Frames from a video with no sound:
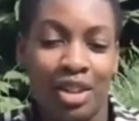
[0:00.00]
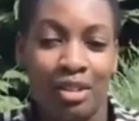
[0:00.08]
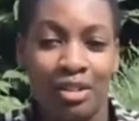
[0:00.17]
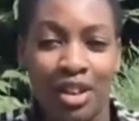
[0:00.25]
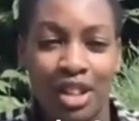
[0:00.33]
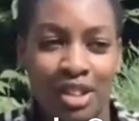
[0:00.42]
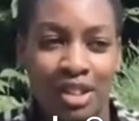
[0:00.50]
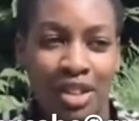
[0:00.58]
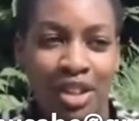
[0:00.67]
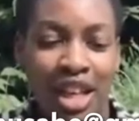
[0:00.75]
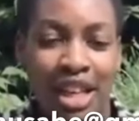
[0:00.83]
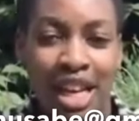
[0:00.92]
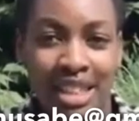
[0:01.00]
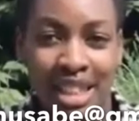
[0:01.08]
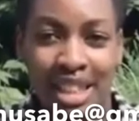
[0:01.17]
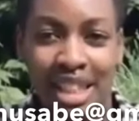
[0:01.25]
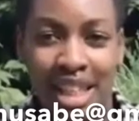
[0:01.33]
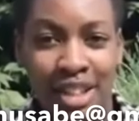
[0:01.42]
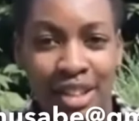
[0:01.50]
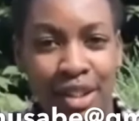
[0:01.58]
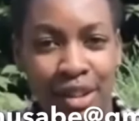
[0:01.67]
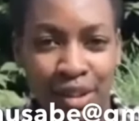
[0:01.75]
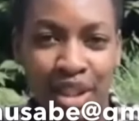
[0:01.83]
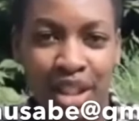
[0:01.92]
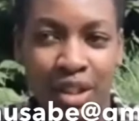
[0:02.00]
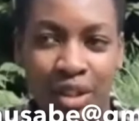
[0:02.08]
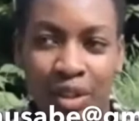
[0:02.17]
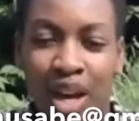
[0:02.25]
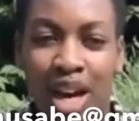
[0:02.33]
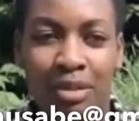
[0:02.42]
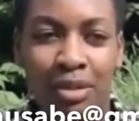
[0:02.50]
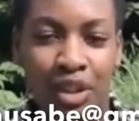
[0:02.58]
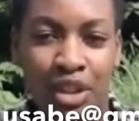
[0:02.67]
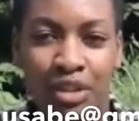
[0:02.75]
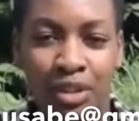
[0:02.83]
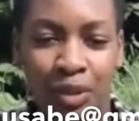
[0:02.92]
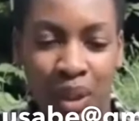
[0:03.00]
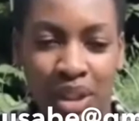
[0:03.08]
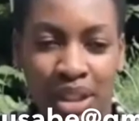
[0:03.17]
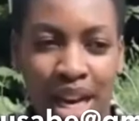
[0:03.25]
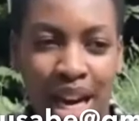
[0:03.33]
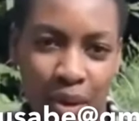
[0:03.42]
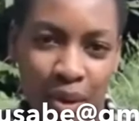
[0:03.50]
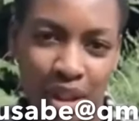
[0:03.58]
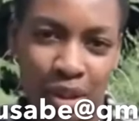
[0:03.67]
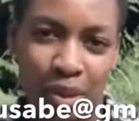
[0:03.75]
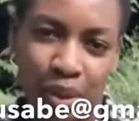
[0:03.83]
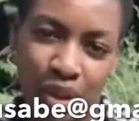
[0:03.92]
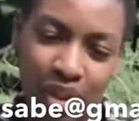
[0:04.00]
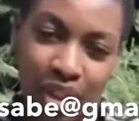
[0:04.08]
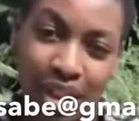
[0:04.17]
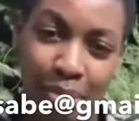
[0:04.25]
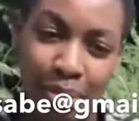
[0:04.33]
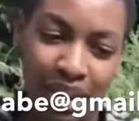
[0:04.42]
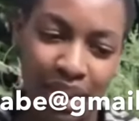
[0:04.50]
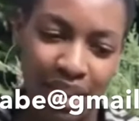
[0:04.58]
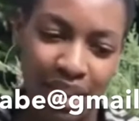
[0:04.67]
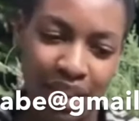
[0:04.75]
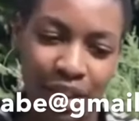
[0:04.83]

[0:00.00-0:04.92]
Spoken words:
Of course, you know, like as an international student, you have 20 hours to work on campus.